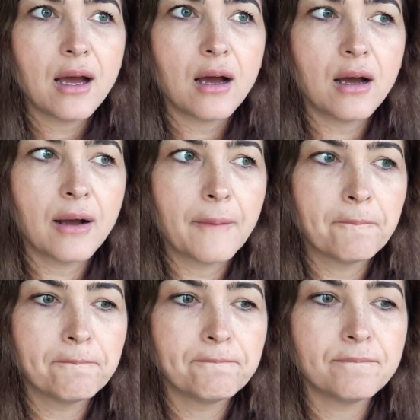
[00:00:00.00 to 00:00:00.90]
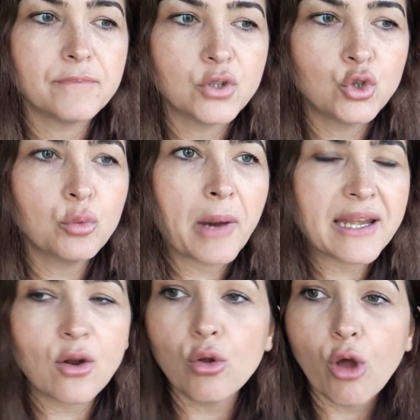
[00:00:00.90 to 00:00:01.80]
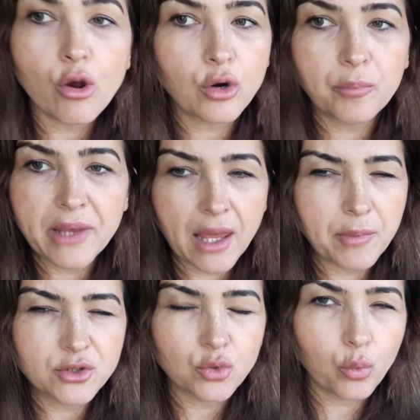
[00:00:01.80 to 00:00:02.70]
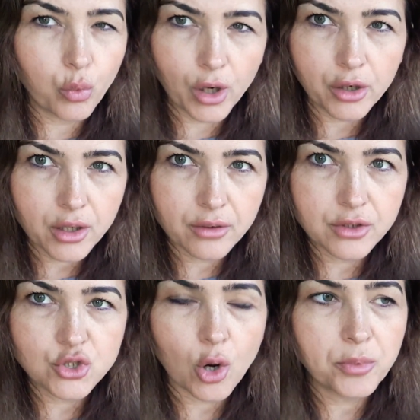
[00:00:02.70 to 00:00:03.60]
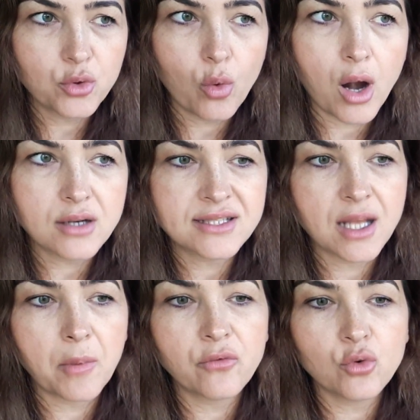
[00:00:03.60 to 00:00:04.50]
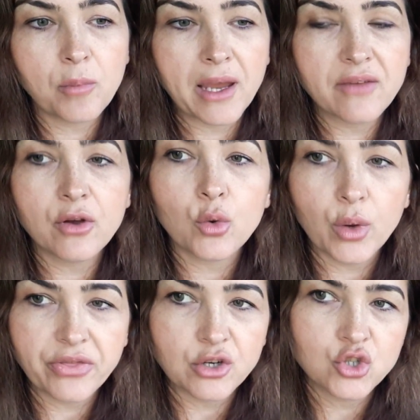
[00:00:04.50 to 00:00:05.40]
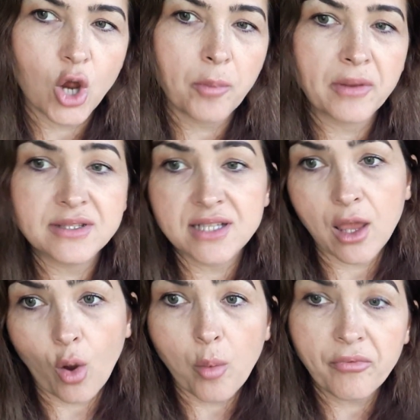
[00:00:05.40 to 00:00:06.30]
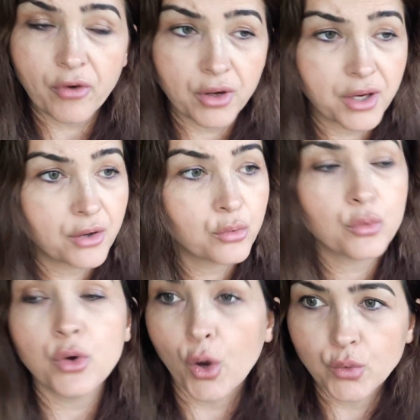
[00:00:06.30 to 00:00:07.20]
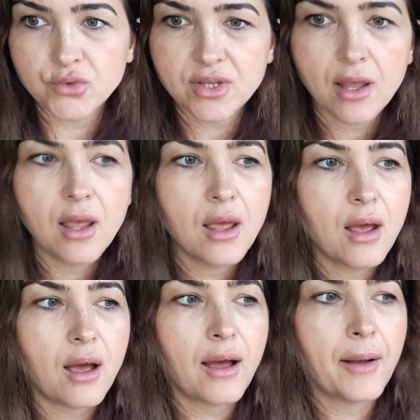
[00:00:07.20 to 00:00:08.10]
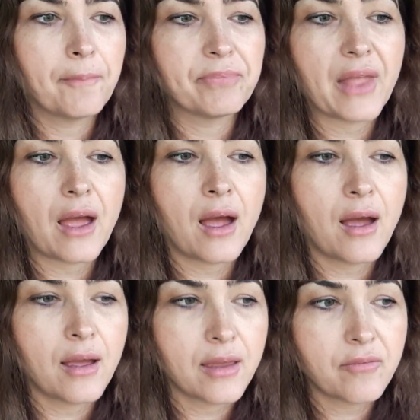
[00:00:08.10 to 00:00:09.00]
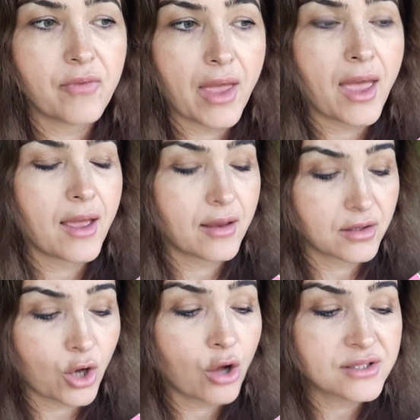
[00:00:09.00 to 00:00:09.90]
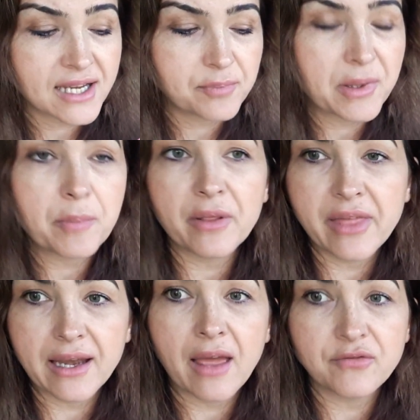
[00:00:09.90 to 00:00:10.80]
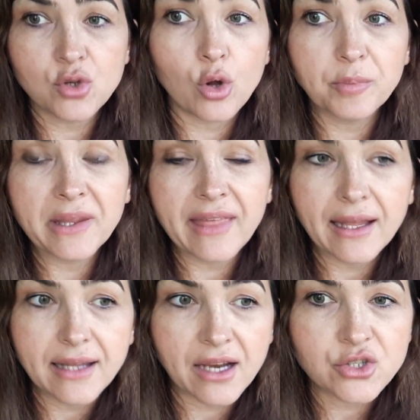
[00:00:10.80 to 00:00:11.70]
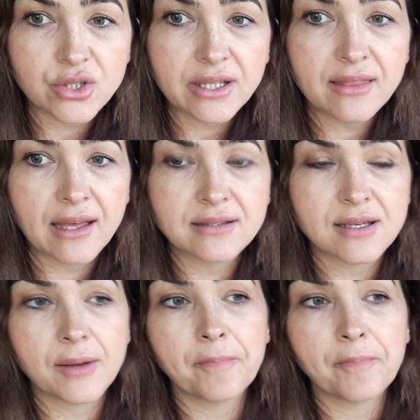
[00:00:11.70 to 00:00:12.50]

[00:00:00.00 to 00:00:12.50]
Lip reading: You might no longer be able to work the job you are. Some of you might even quit their job and stay home for a year. Who knows? I contact people that have told me that actually, that